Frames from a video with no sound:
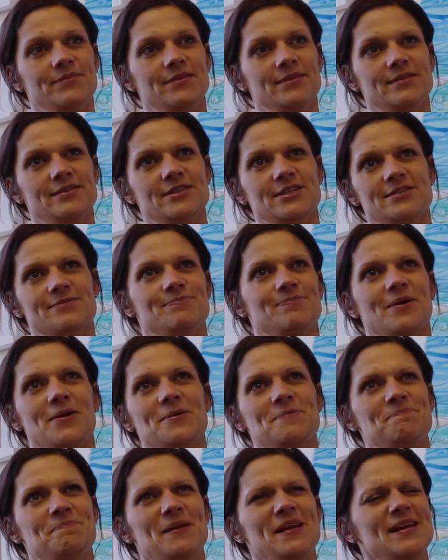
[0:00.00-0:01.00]
just by
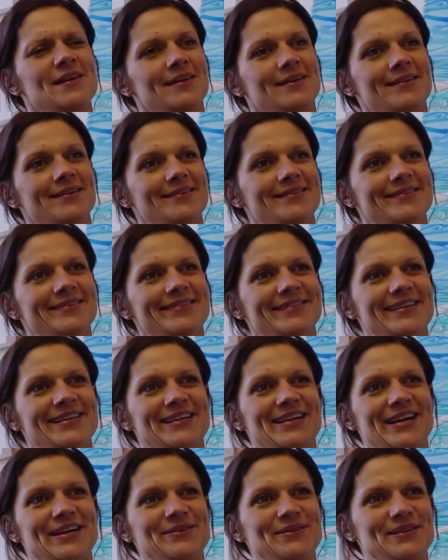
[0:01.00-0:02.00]
being, you know.
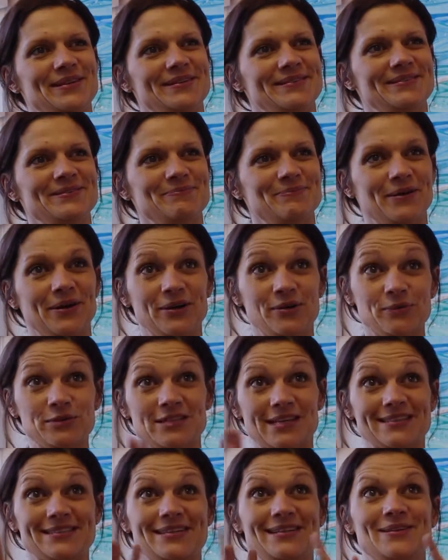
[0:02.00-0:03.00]
And I always
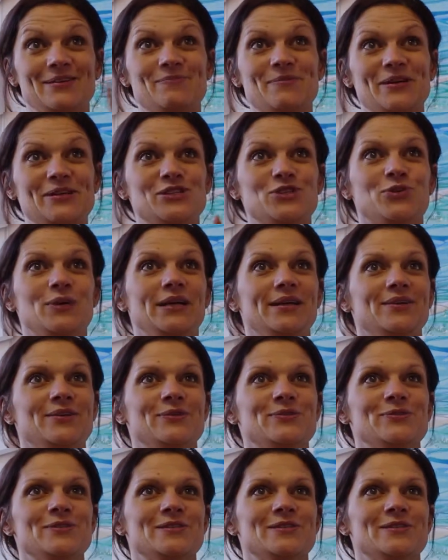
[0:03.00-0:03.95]
add a little bit of twinkle to